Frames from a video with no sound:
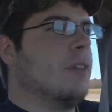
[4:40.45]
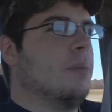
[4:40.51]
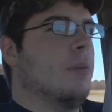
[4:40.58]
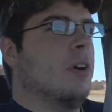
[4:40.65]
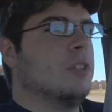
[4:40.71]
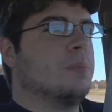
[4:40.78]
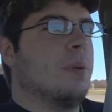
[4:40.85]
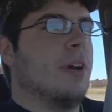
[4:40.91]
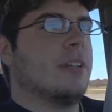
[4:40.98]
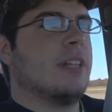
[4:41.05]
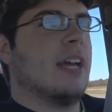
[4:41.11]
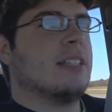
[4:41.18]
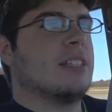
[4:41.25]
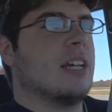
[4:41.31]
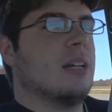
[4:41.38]
for the most part,
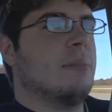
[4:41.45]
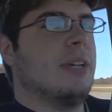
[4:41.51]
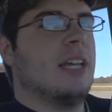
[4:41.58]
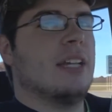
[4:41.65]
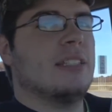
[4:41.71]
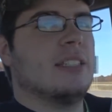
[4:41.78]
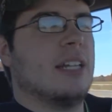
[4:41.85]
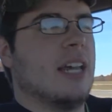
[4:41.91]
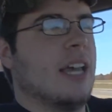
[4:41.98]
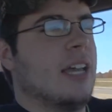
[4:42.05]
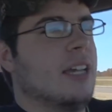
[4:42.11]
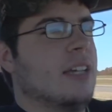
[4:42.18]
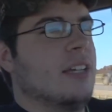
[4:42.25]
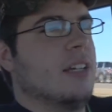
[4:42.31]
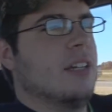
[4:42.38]
that's gonna be it
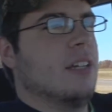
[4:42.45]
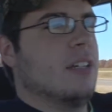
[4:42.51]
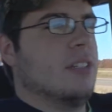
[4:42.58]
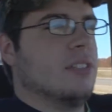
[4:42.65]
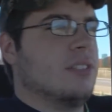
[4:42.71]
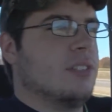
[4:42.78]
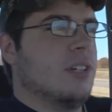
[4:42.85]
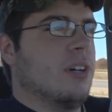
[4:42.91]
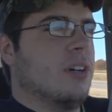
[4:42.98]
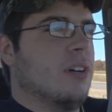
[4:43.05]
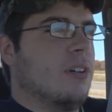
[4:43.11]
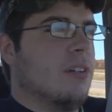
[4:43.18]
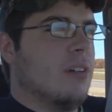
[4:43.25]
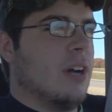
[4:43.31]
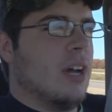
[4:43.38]
today.
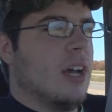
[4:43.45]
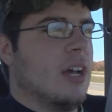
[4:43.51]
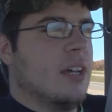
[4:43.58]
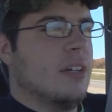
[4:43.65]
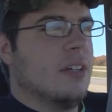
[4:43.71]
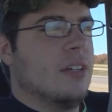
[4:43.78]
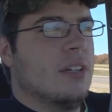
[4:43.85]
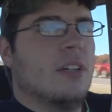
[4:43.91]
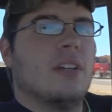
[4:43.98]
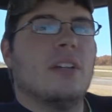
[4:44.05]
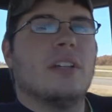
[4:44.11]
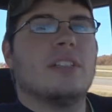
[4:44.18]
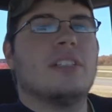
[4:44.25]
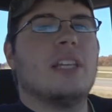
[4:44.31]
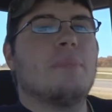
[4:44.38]
So
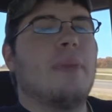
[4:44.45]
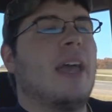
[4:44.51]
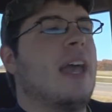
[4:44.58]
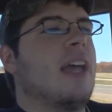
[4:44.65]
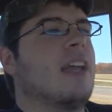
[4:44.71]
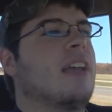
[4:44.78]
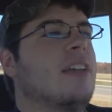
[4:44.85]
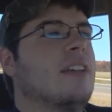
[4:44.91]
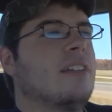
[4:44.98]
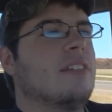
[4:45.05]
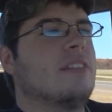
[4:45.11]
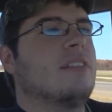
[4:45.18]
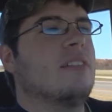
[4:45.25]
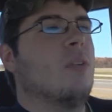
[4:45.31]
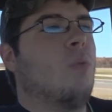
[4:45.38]
sit back,
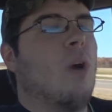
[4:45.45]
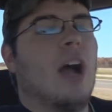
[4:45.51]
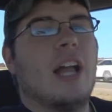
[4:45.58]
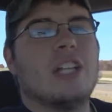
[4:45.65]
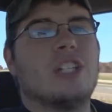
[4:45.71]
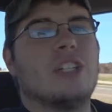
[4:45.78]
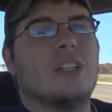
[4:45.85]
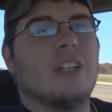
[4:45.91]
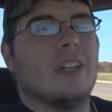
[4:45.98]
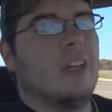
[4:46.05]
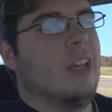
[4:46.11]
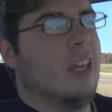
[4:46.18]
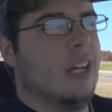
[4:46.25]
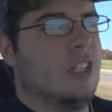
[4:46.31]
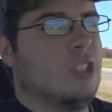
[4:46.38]
watch,
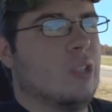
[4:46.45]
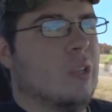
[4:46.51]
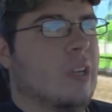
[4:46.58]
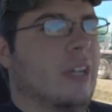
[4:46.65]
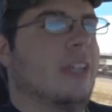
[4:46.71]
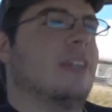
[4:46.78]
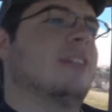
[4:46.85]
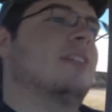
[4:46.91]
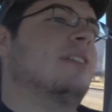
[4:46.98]
and enjoy.